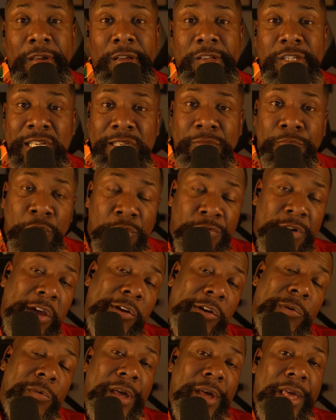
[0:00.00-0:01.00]
Just move
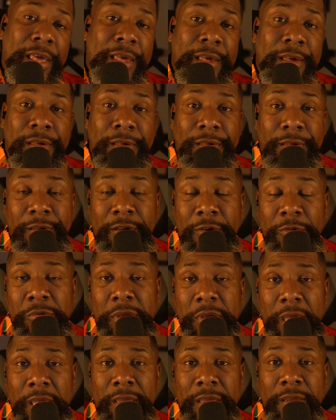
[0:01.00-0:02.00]
out the way,
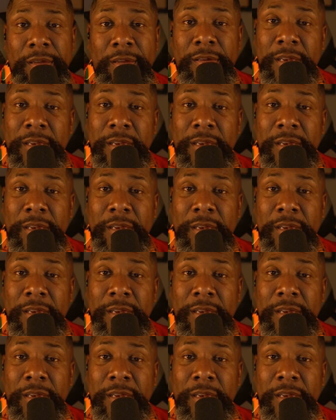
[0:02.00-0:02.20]
okay?